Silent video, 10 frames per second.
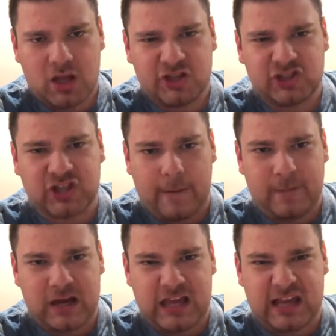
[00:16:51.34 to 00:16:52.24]

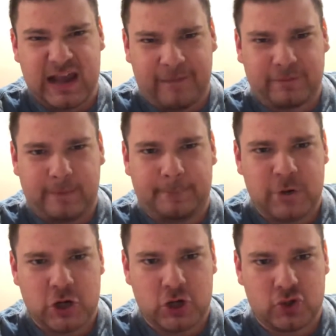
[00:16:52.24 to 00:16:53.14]
Somebody get the
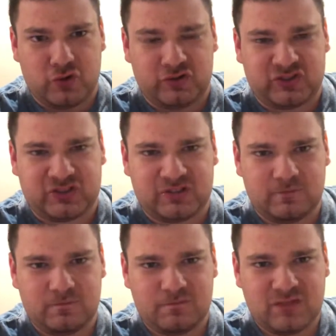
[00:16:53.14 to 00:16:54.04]
booze.
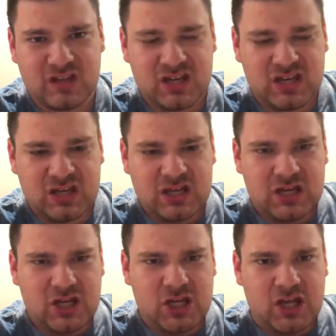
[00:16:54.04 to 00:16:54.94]

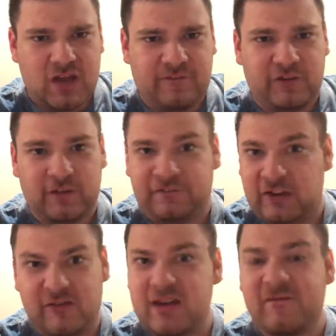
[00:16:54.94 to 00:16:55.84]
If you're
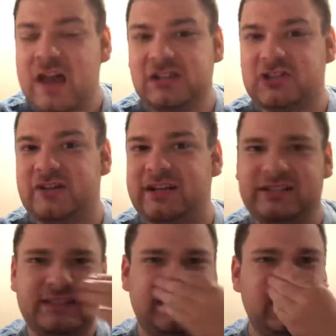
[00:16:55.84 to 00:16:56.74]
feeling
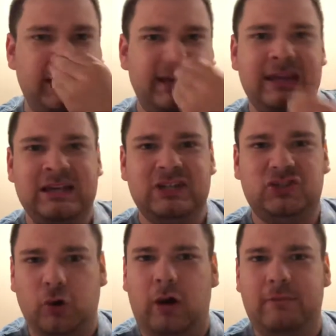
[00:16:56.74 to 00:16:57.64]
venturous,
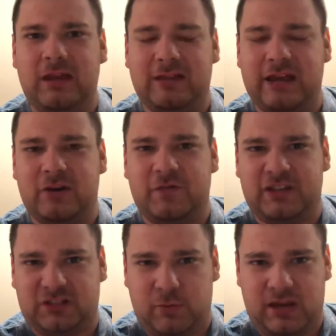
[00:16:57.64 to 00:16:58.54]
join me later
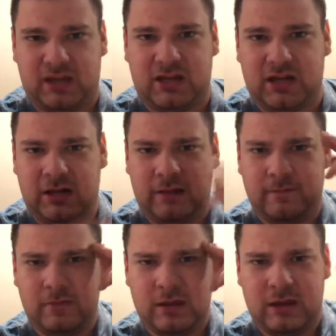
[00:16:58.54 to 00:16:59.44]
this week.
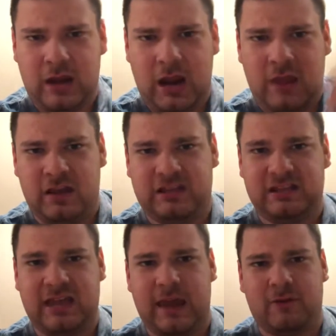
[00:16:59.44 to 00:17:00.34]
This
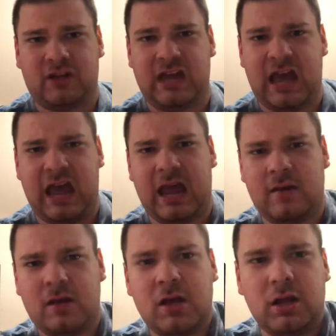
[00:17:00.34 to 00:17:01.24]
is
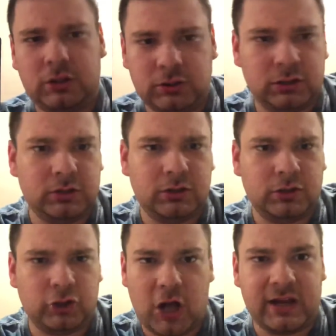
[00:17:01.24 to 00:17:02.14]
GamerK,
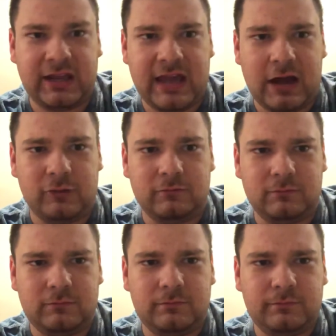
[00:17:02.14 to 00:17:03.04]
logging out.
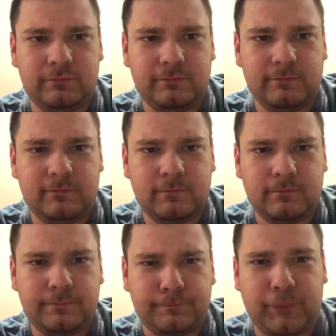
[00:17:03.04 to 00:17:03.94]

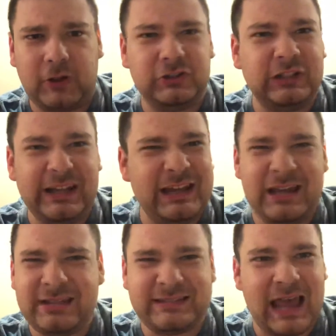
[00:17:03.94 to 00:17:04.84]

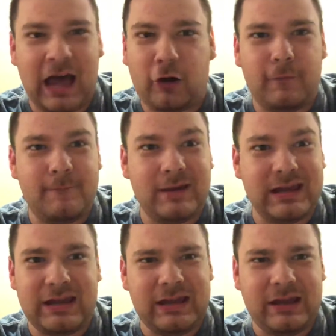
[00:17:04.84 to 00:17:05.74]
Please help
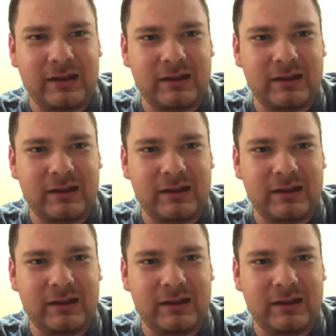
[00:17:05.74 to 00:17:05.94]
me.